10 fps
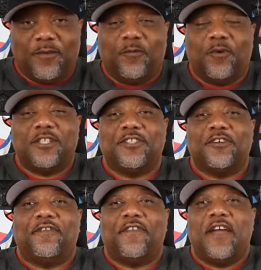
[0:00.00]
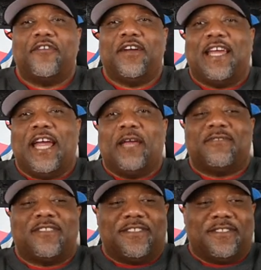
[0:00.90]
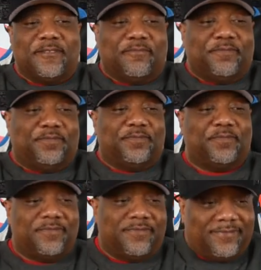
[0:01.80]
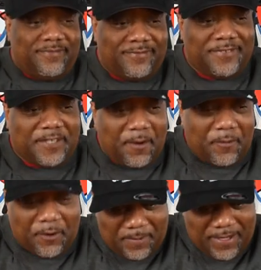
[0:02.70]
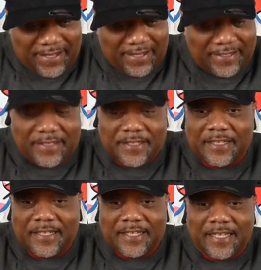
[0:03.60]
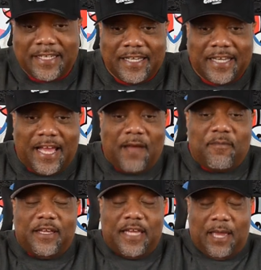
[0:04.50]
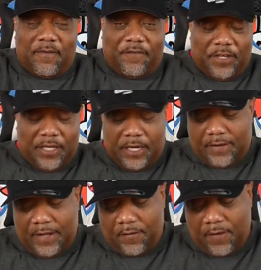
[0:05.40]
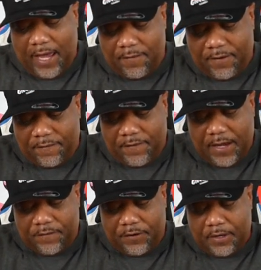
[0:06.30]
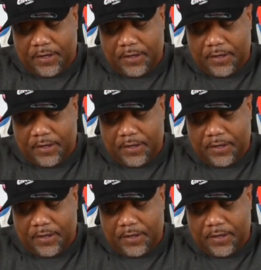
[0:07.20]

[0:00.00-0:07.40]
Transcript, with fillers: What's your favorite game system? Come on, man. I've been gaming for years. I don't have a favorite.